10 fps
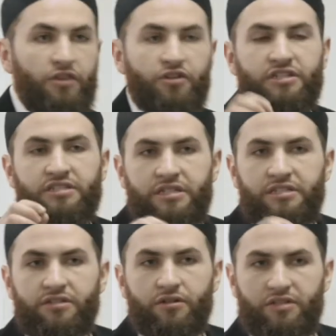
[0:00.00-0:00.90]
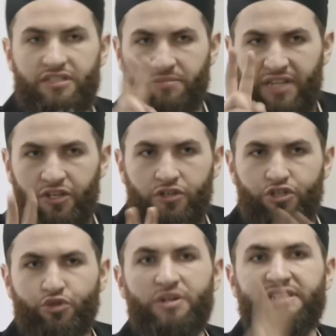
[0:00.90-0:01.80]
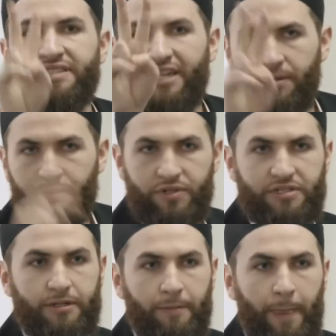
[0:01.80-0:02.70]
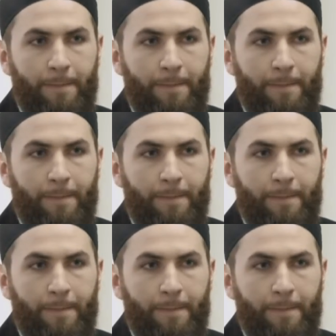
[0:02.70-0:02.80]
There's a sister, this, I'm telling you the story, second person.